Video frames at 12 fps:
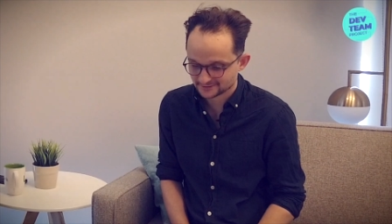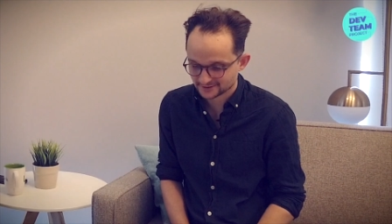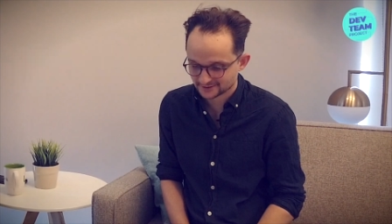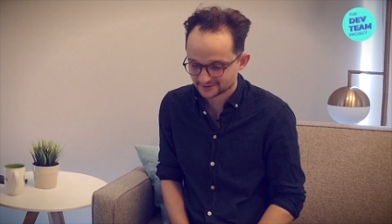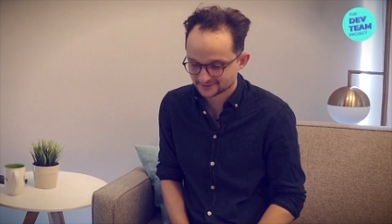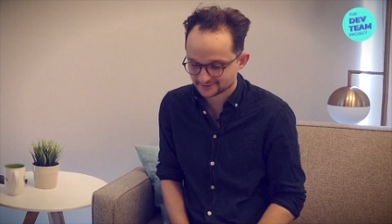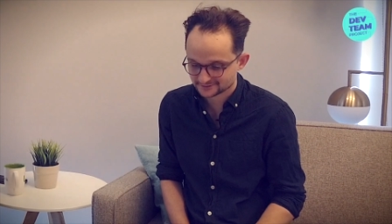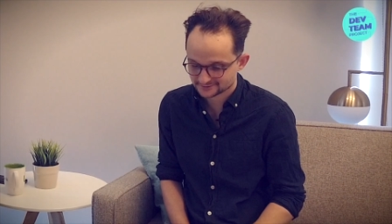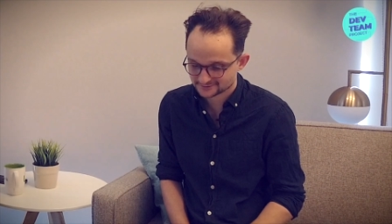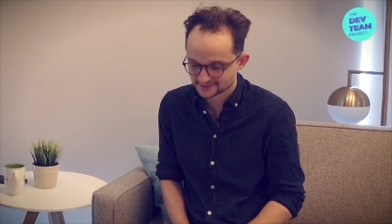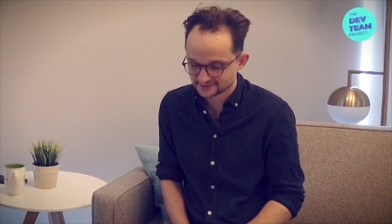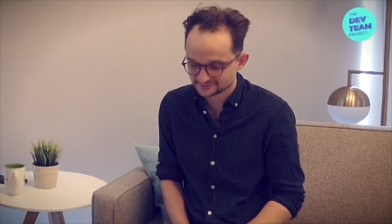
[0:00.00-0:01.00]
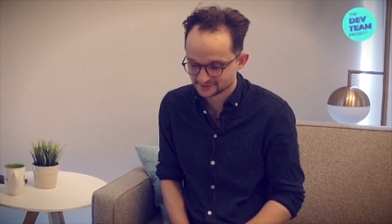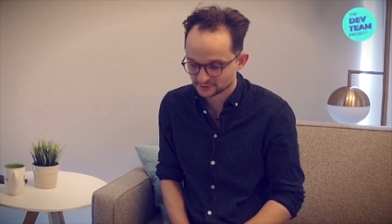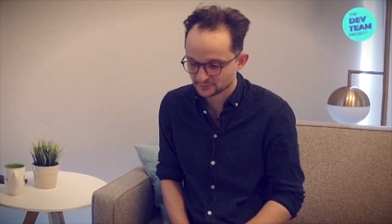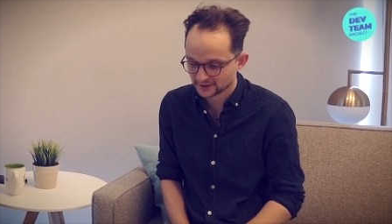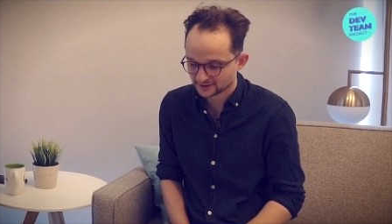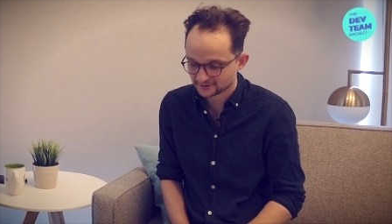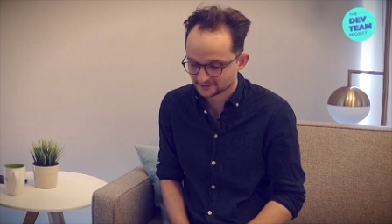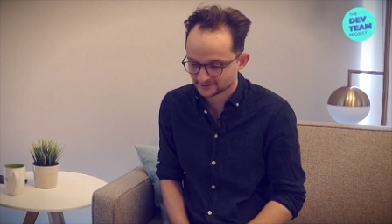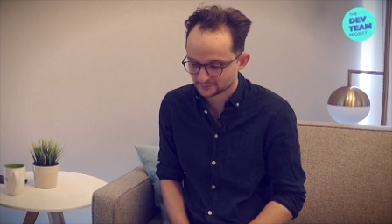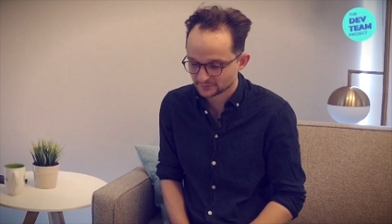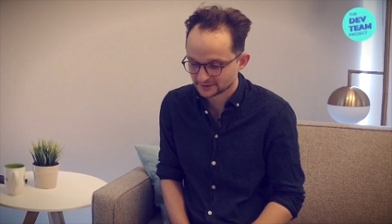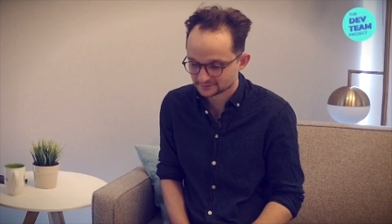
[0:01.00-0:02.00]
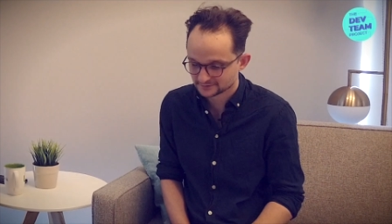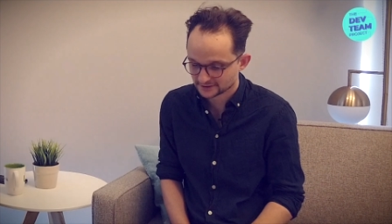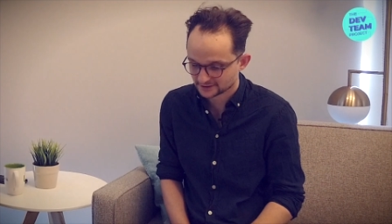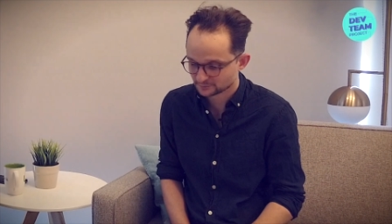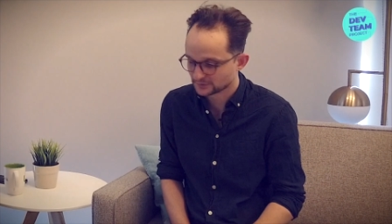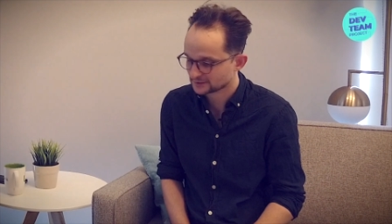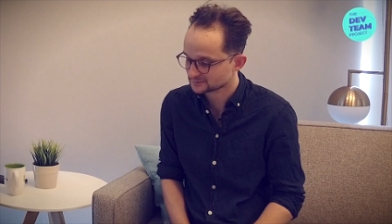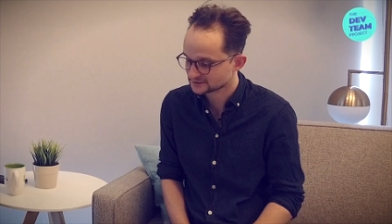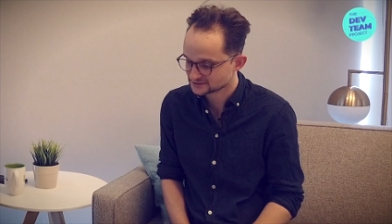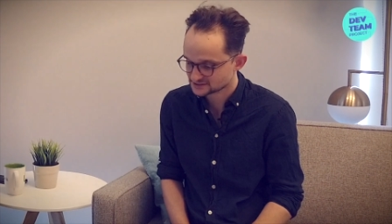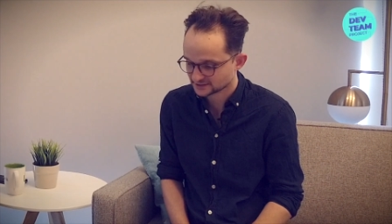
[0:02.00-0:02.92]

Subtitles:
like tough feedback on a public